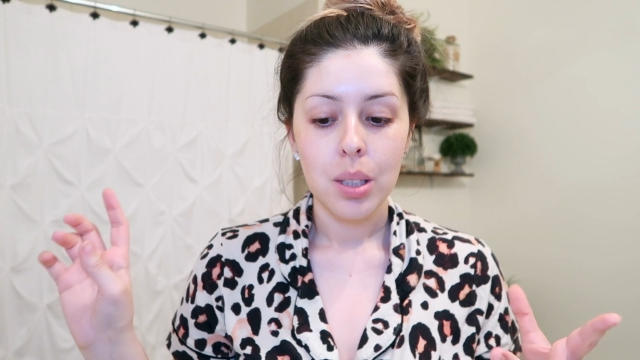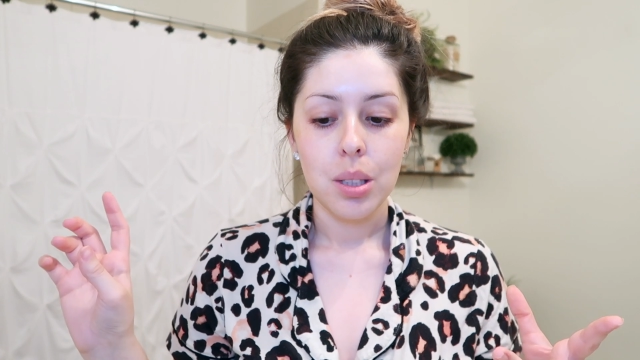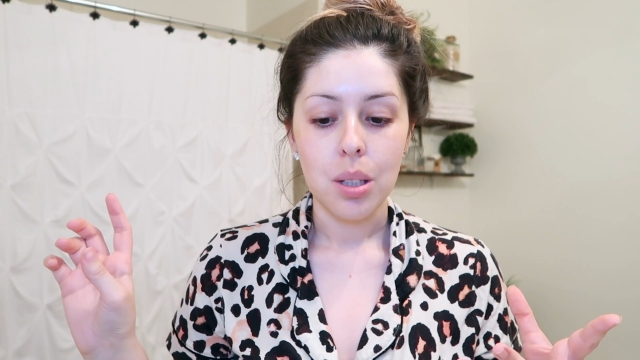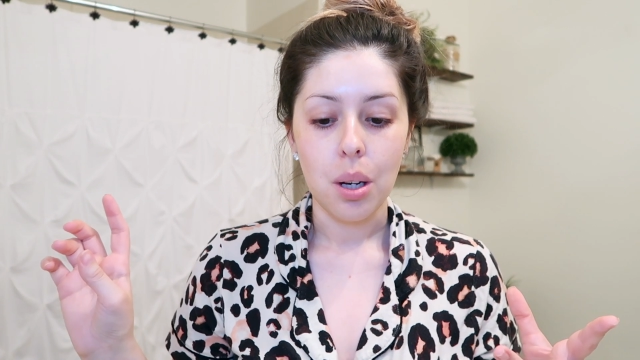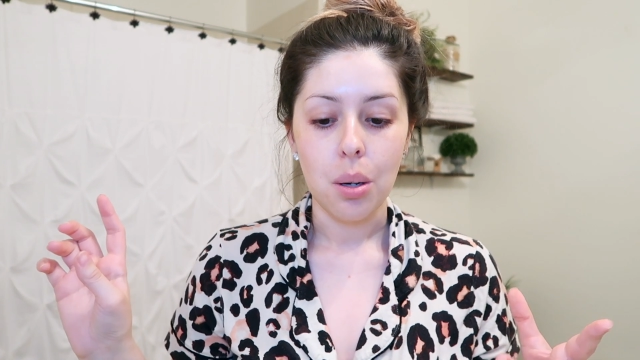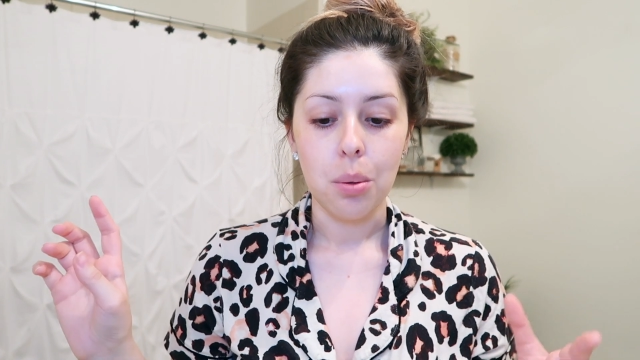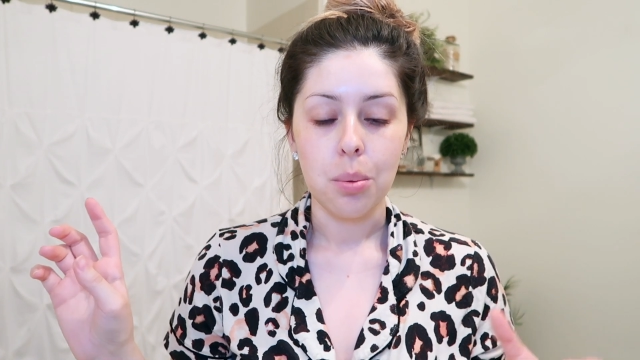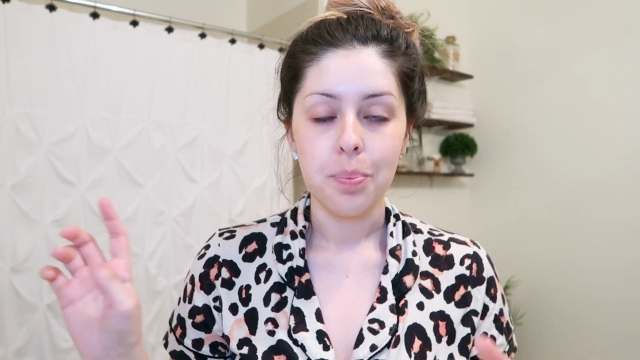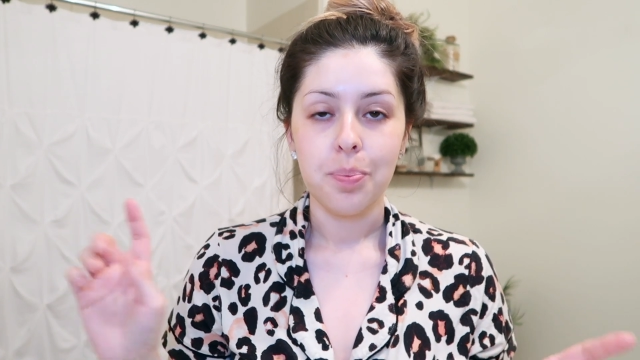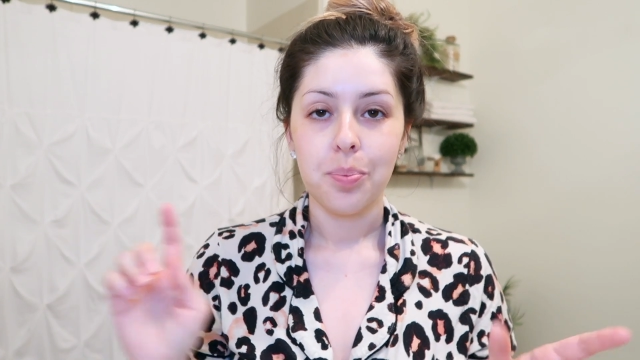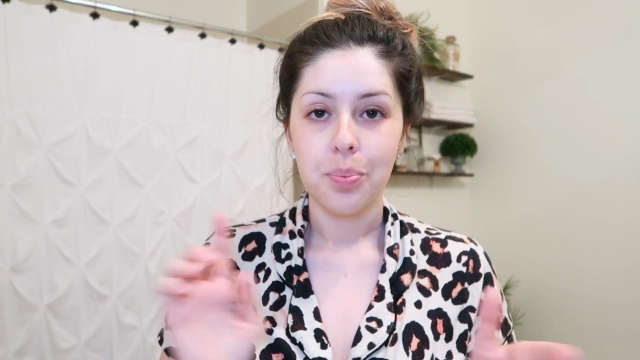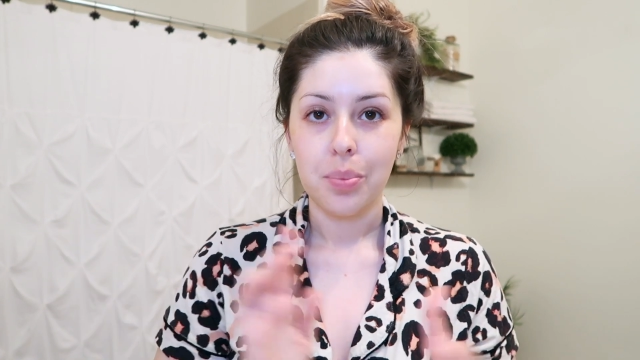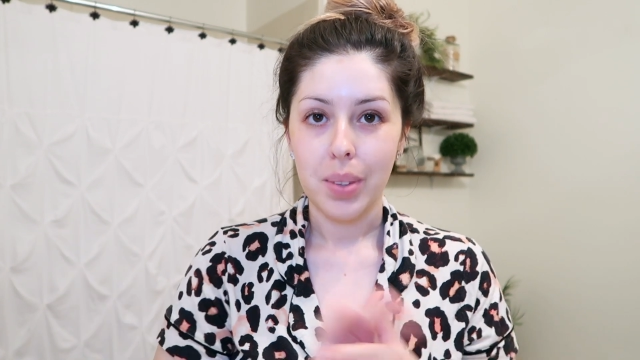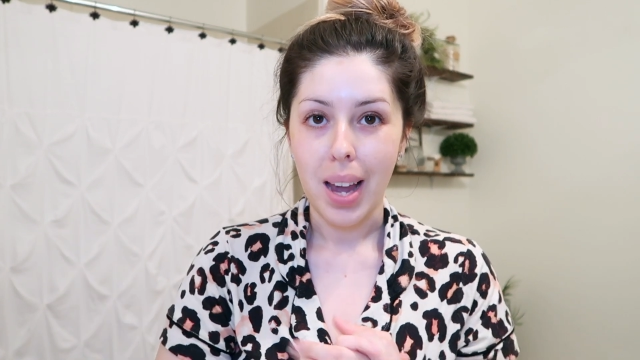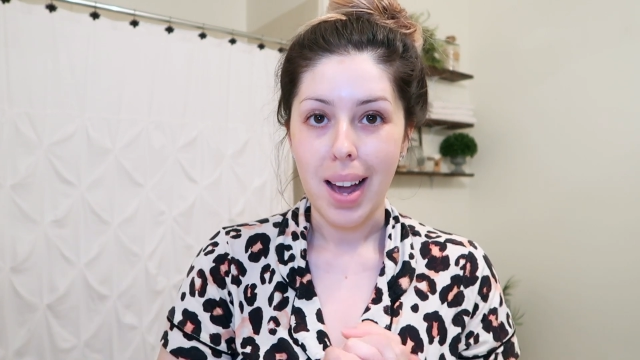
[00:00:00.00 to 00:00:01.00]
So
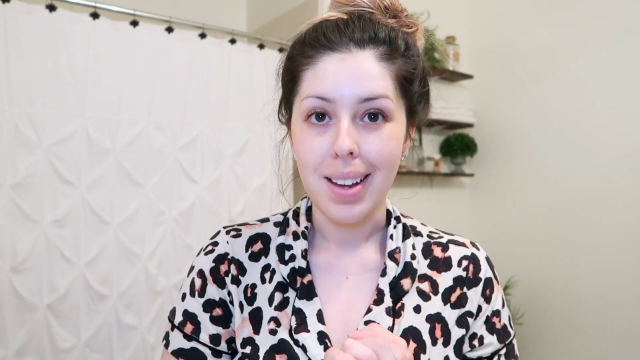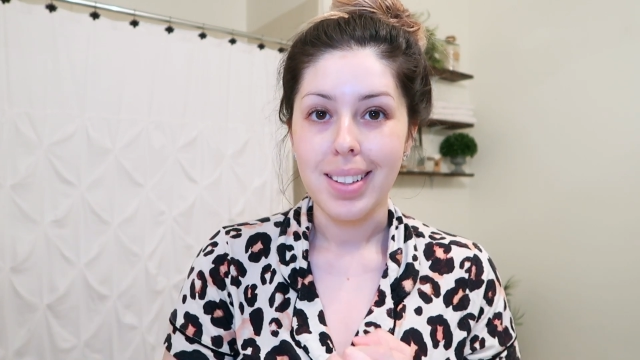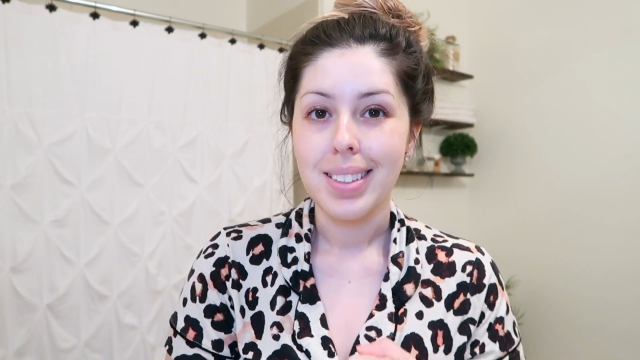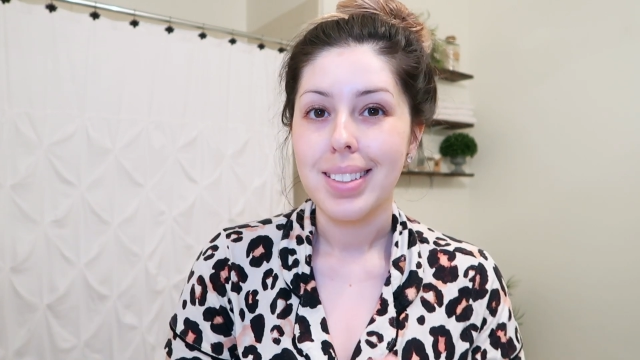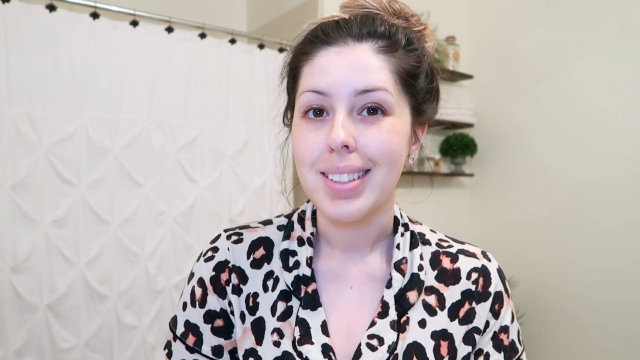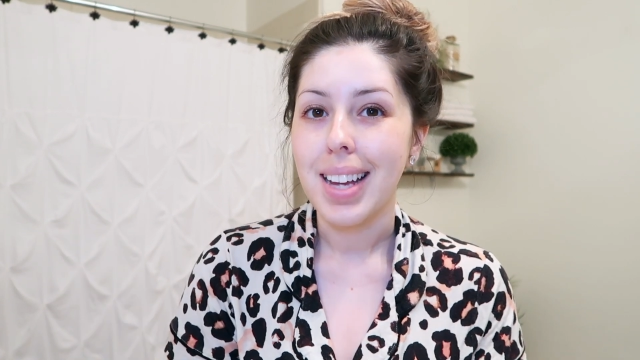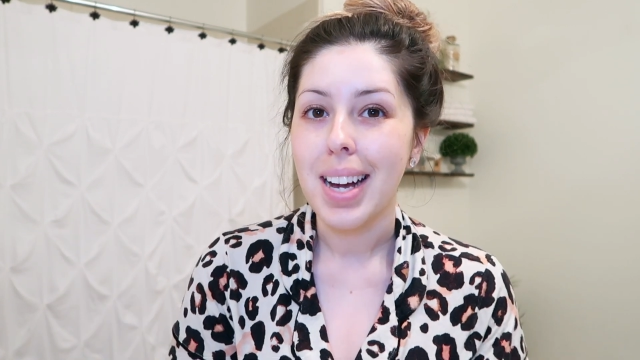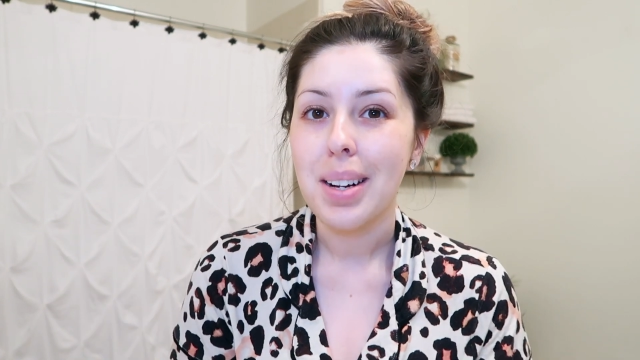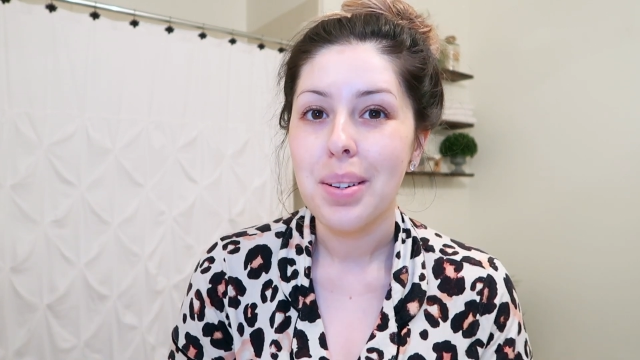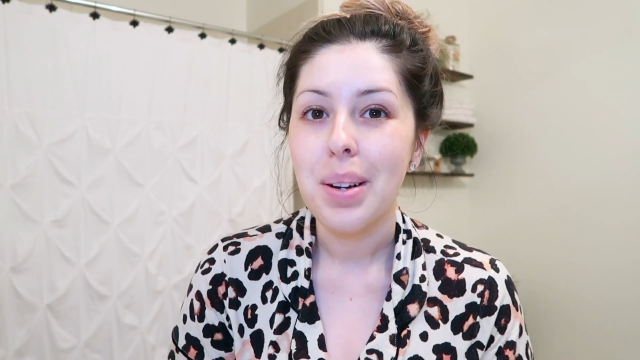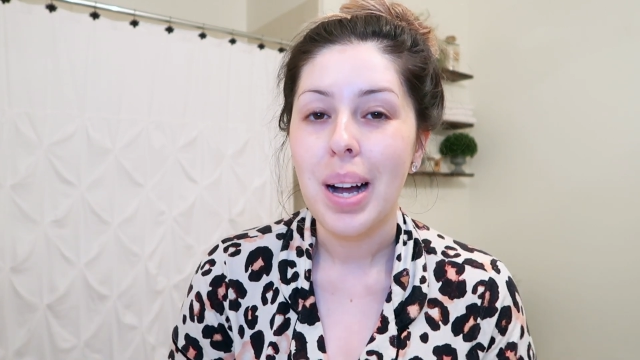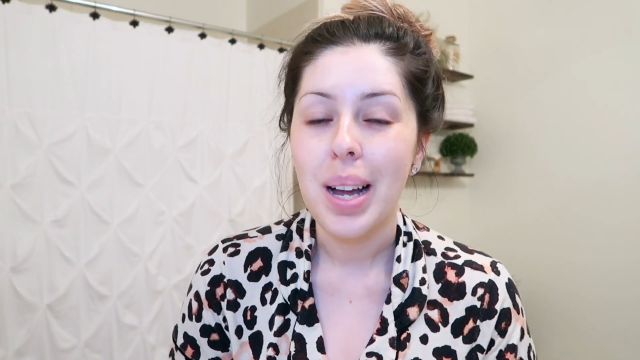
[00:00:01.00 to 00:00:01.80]
yeah, now